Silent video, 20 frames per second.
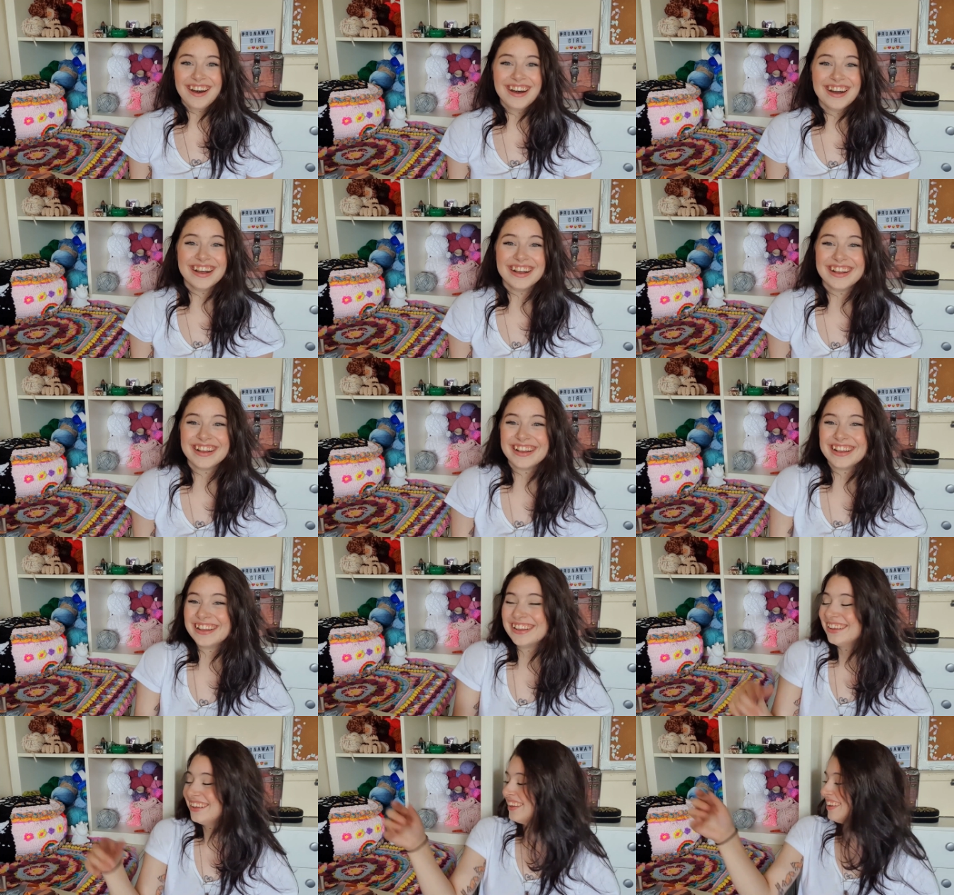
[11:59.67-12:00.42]

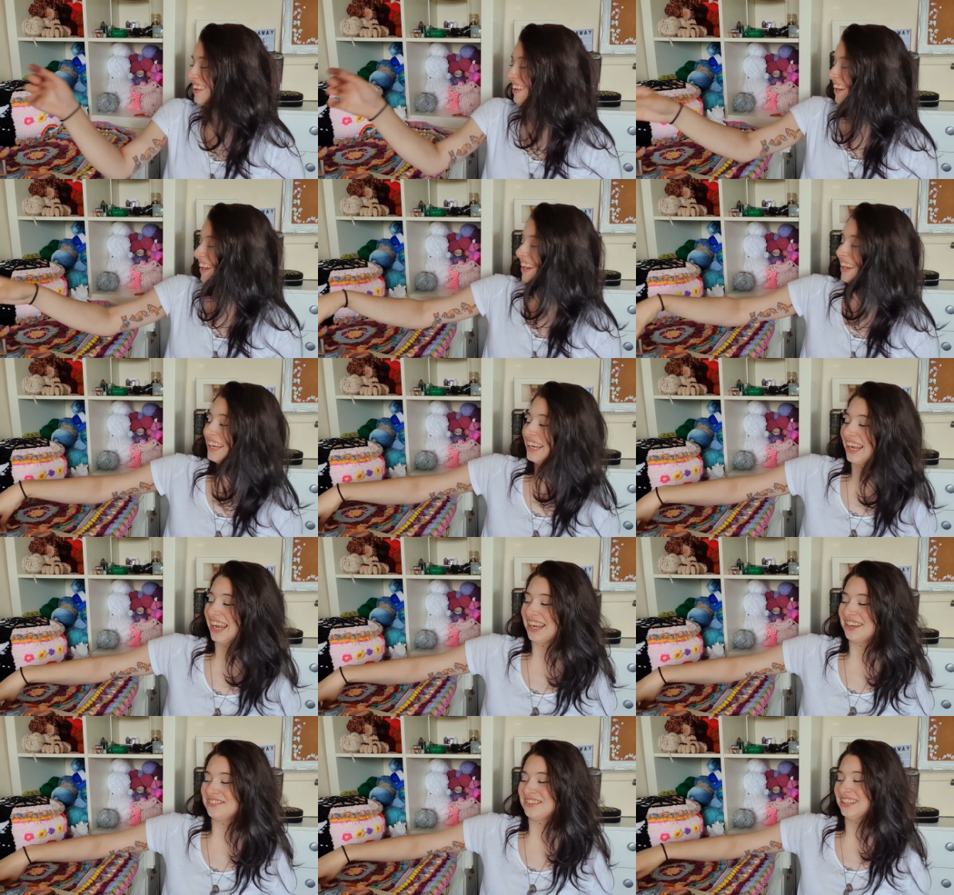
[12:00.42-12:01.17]

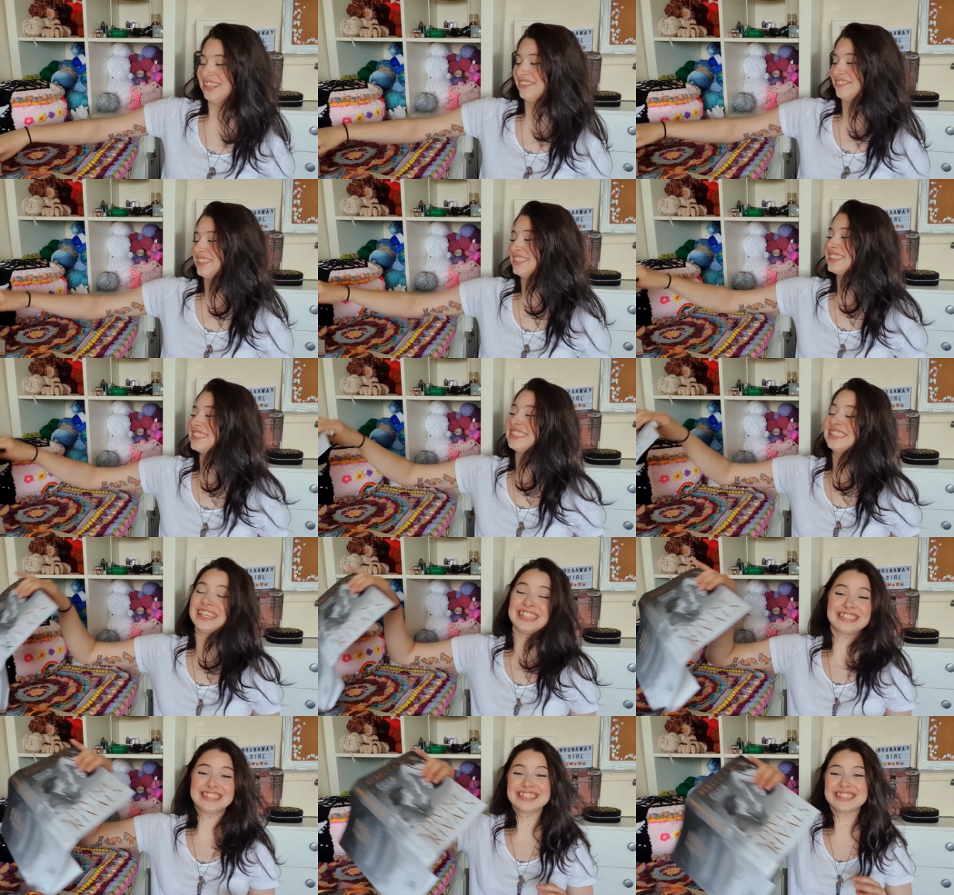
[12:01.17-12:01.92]
okay, my lovelies,
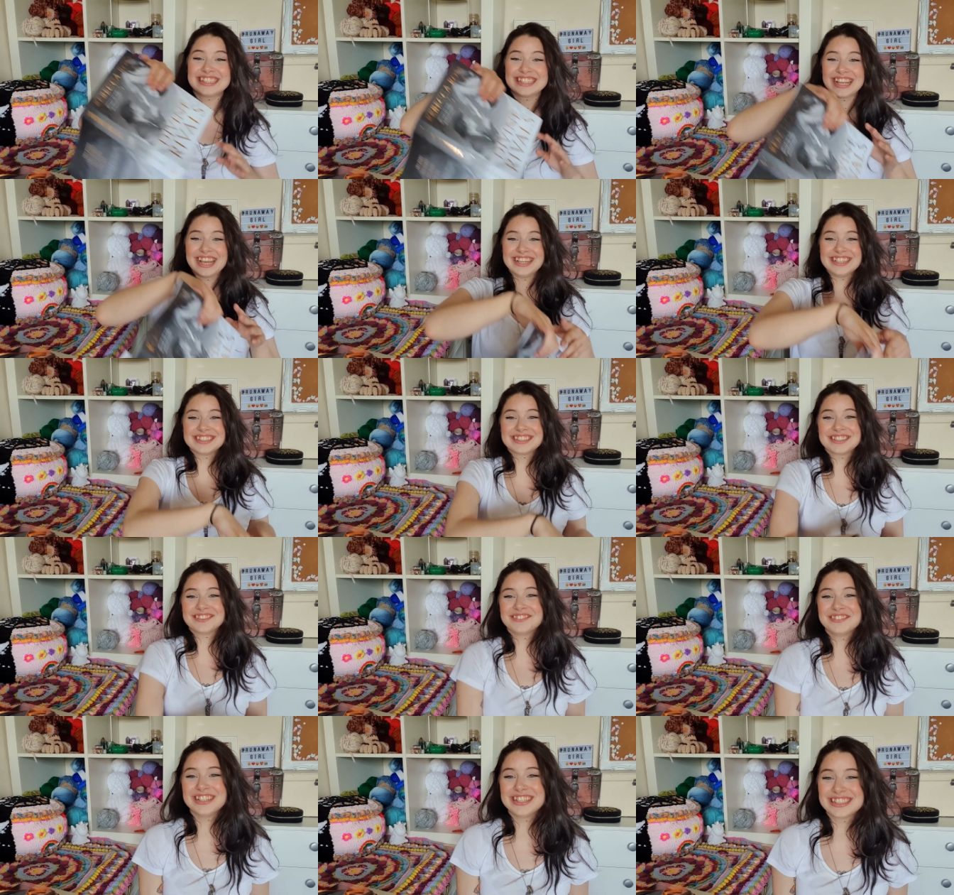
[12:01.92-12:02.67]
this is the end
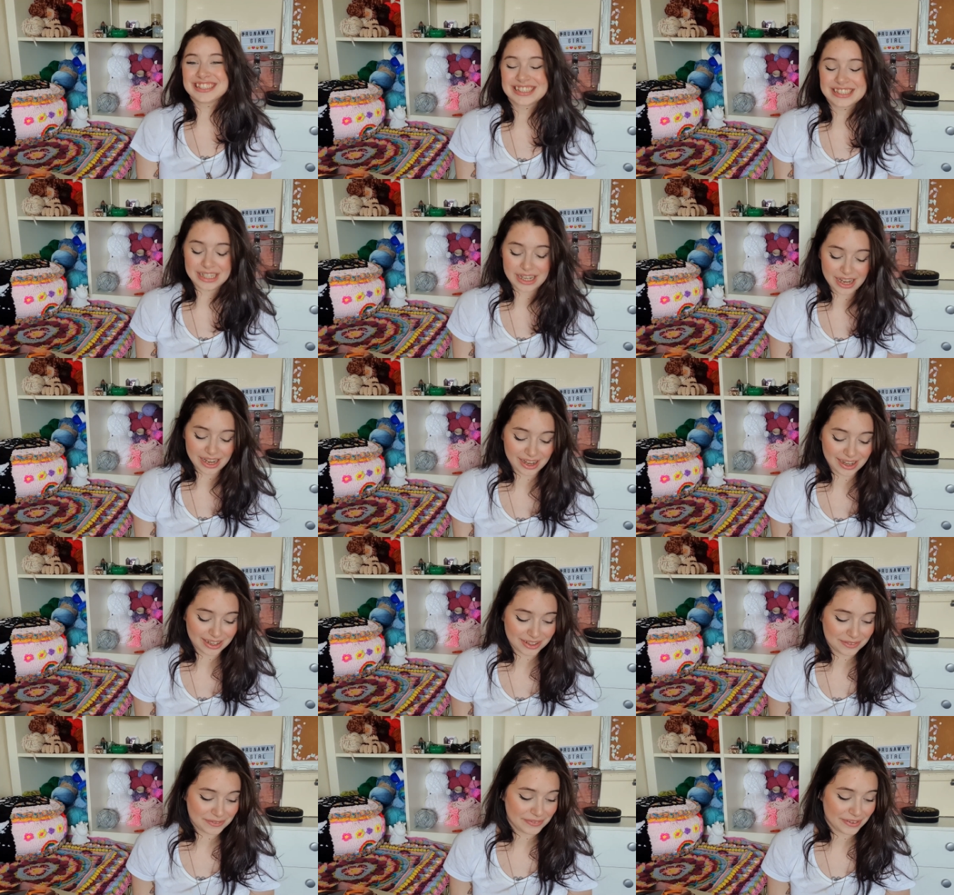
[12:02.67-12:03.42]
of this
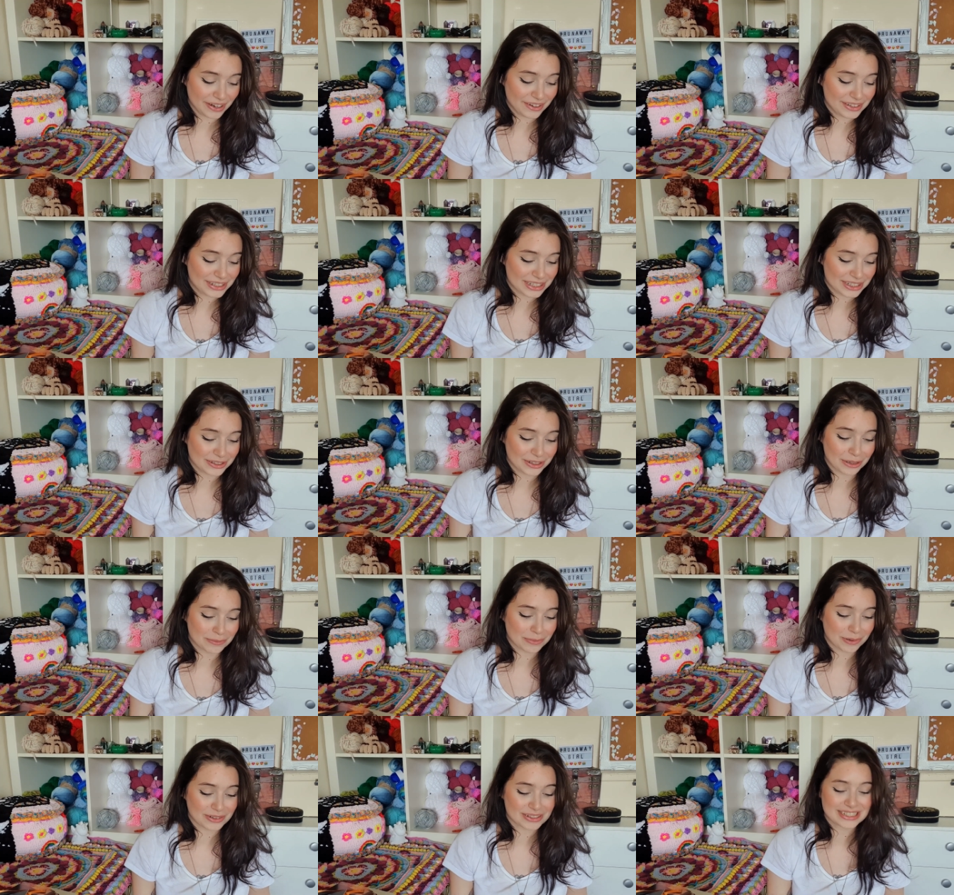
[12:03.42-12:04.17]
uh, Fairy
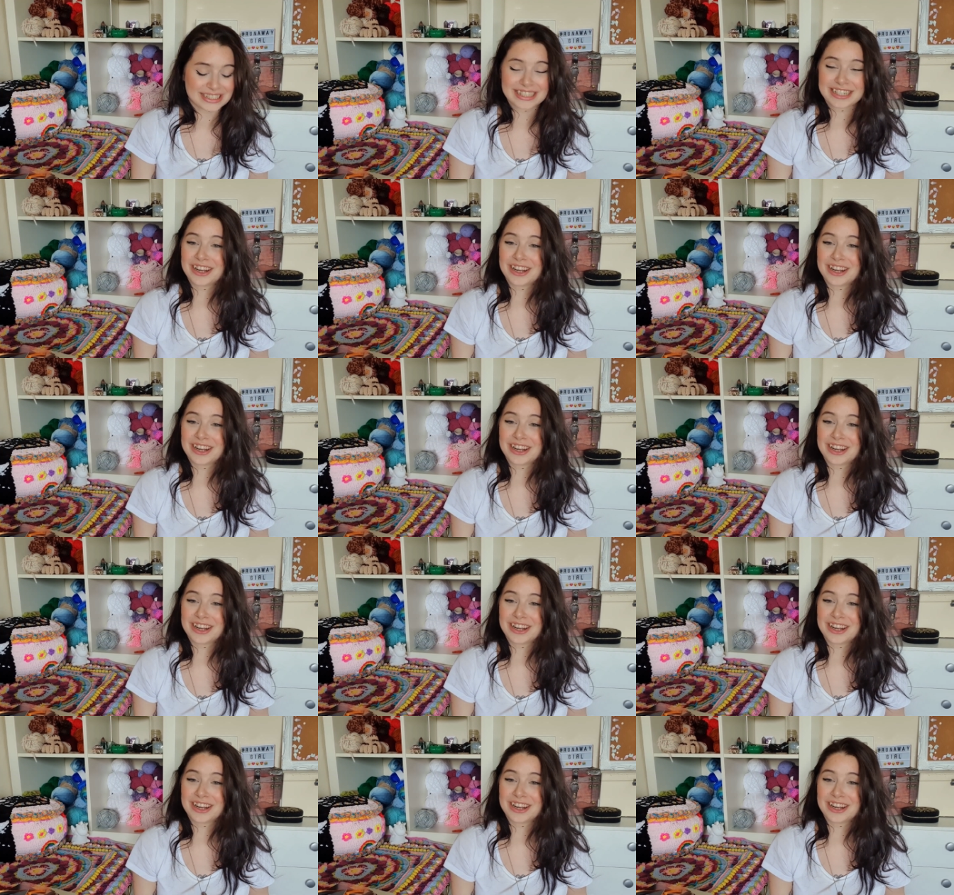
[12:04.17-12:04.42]
unboxing.